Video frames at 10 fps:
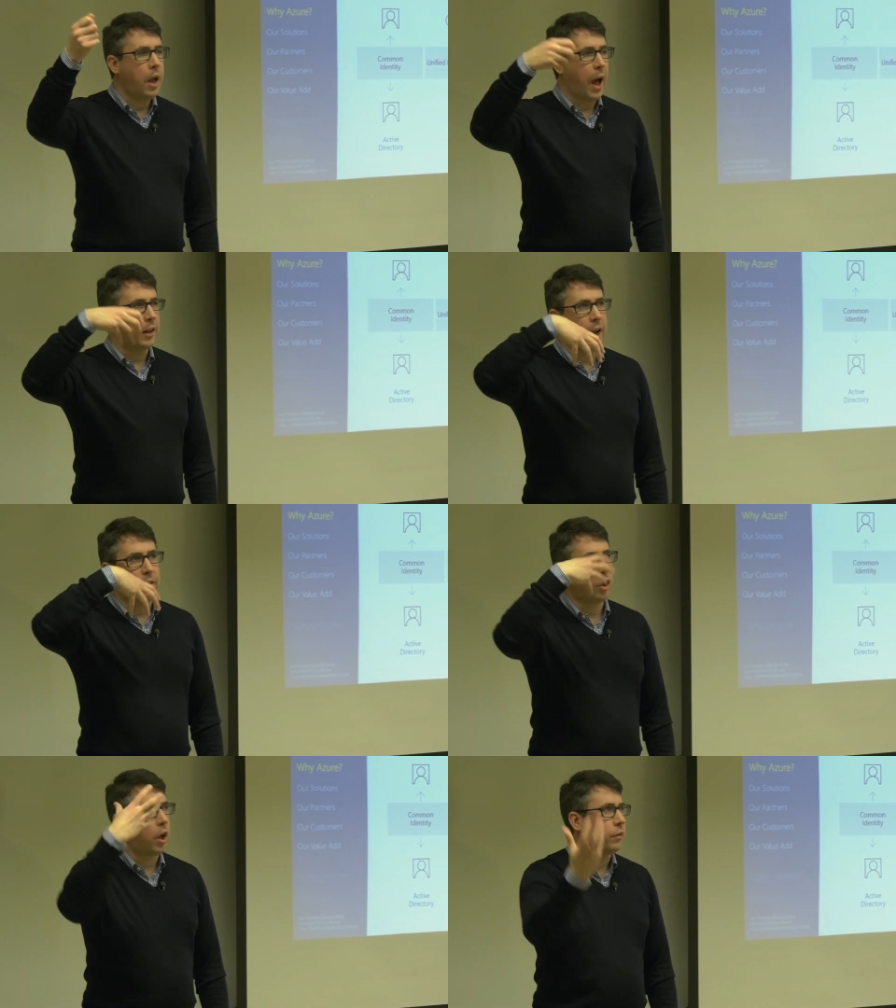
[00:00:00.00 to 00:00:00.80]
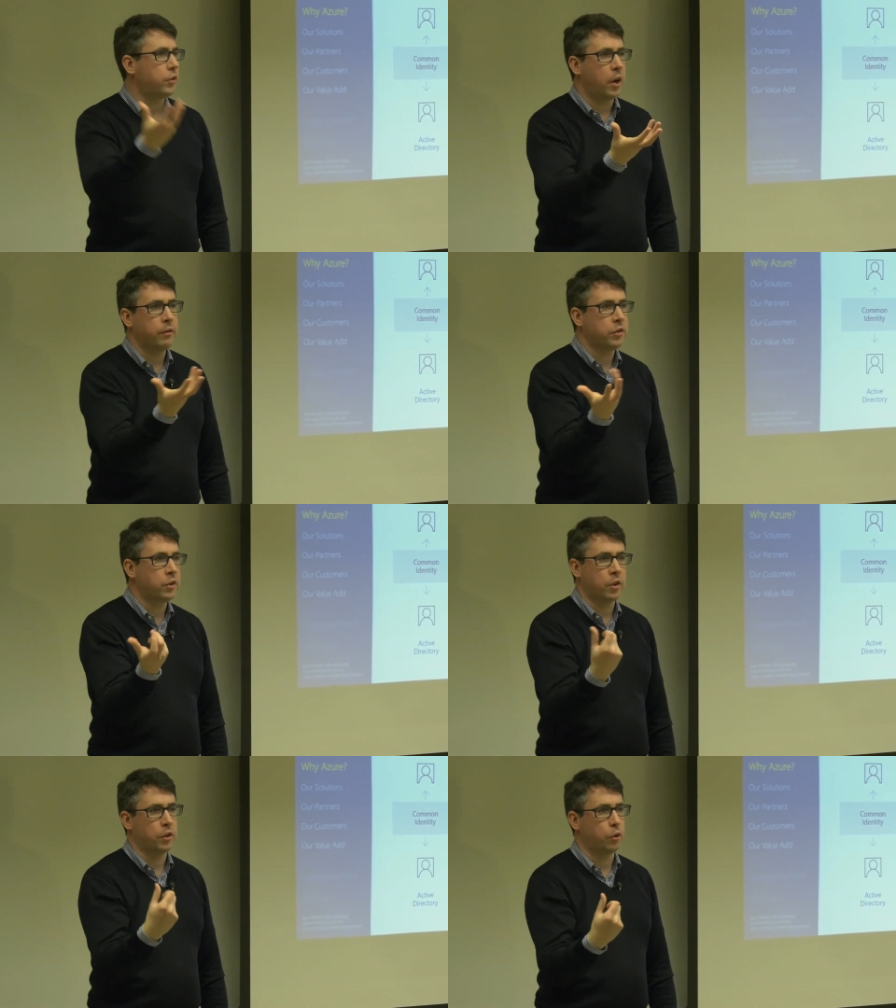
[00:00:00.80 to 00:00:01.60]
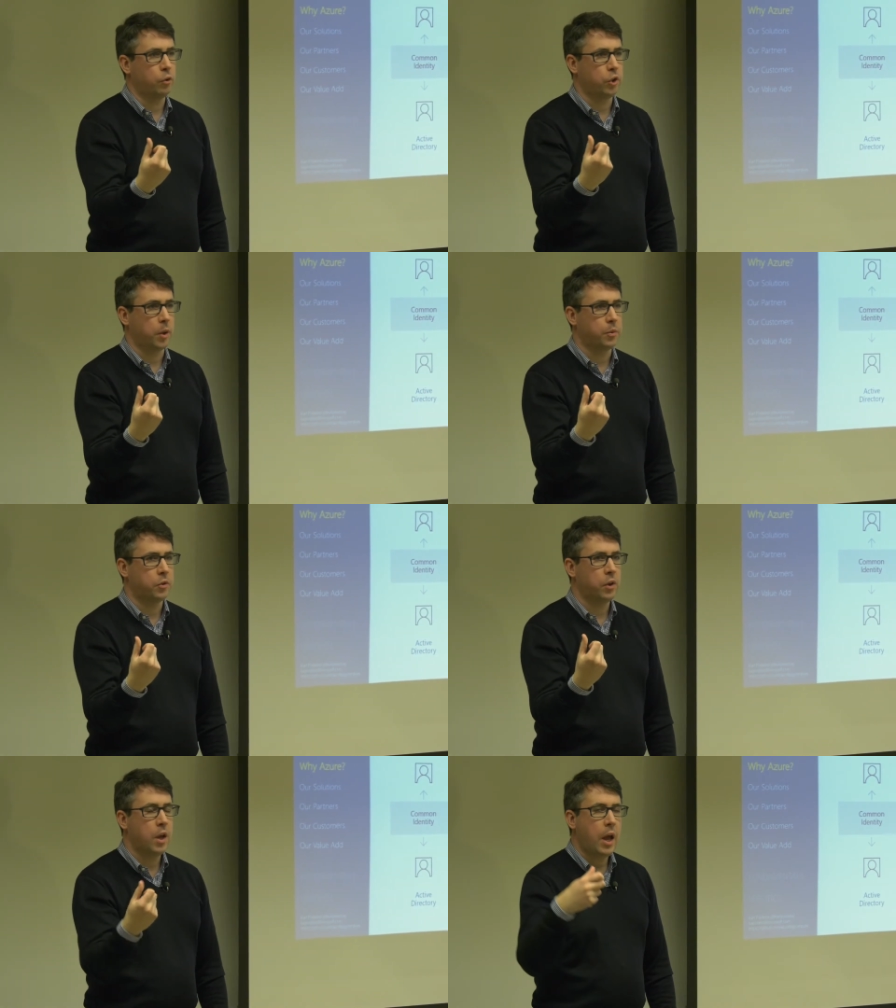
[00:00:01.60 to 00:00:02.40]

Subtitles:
And they have a lot of services on the cruise ships.